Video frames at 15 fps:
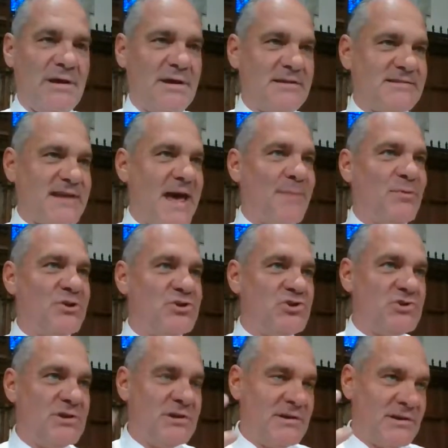
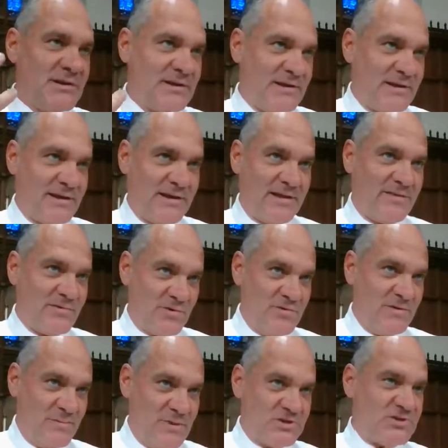establish through
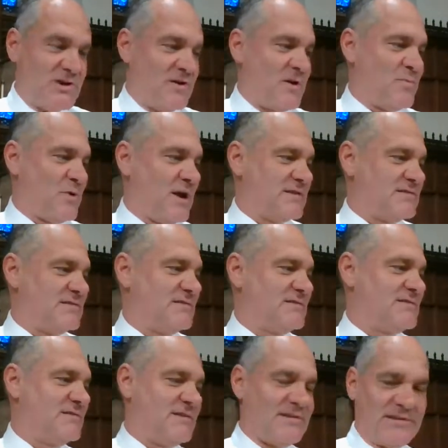the missionary
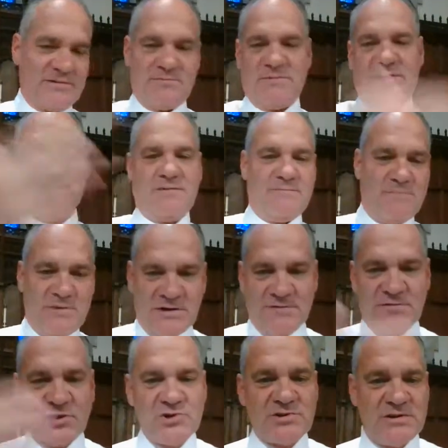presence the
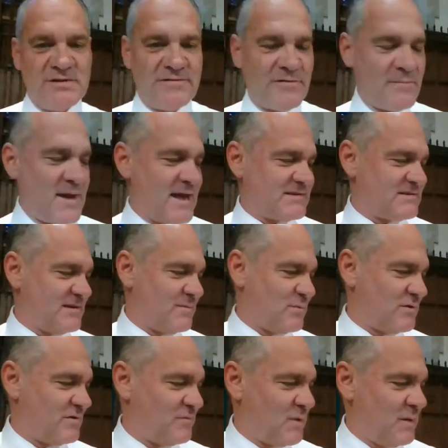conversion of a mass
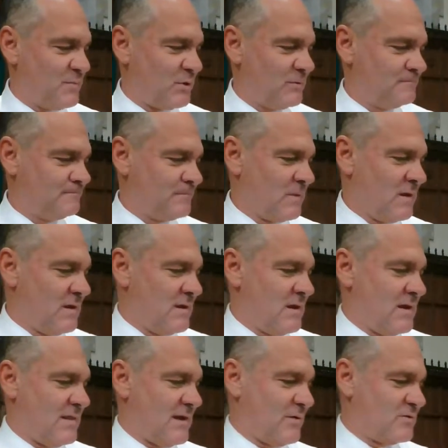number of people.
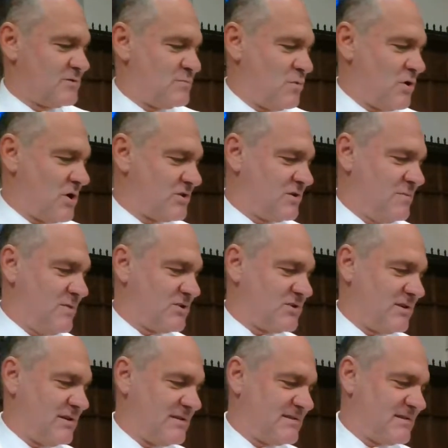There was more to
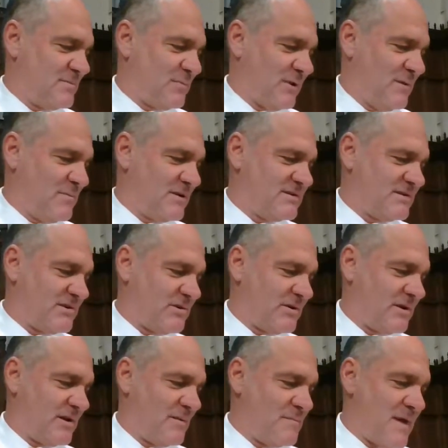mission than simply
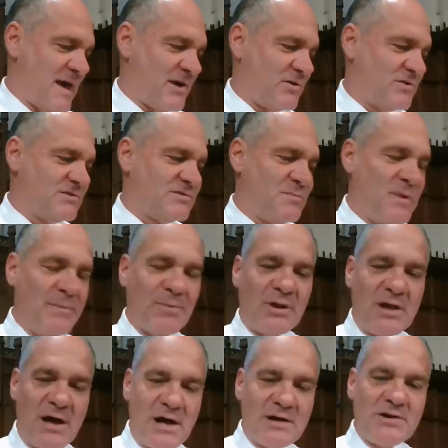material matters. People
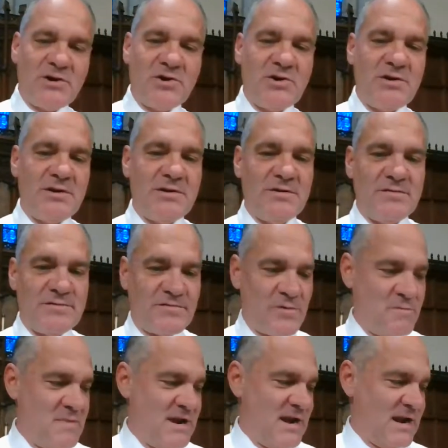hungered for
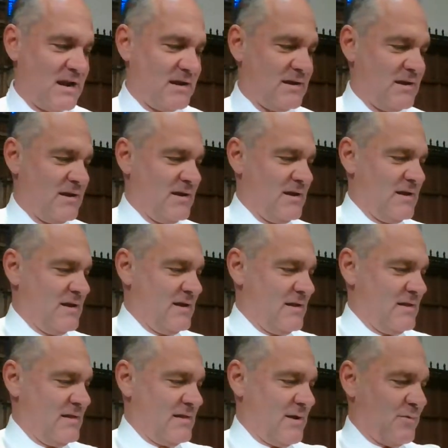meaning.
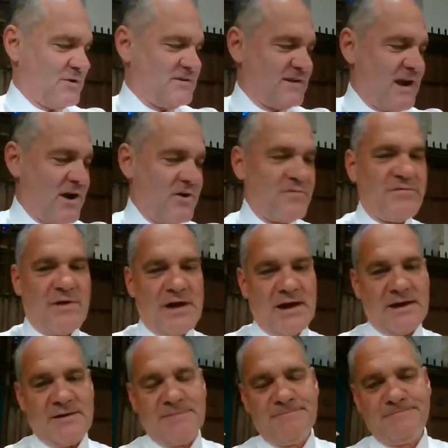They were
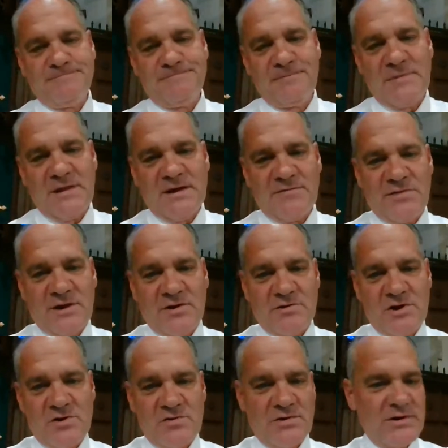terrified of
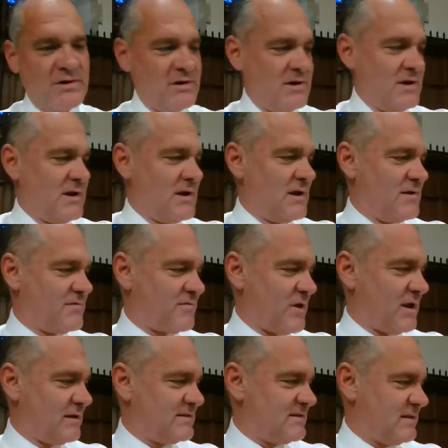their own
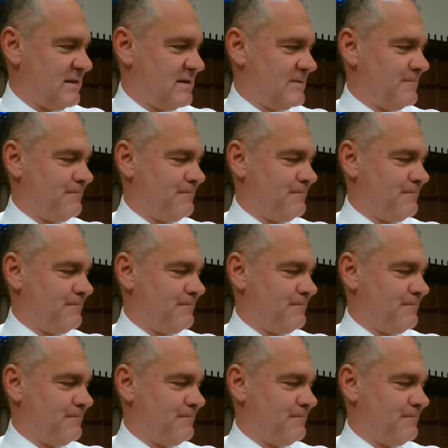frailty.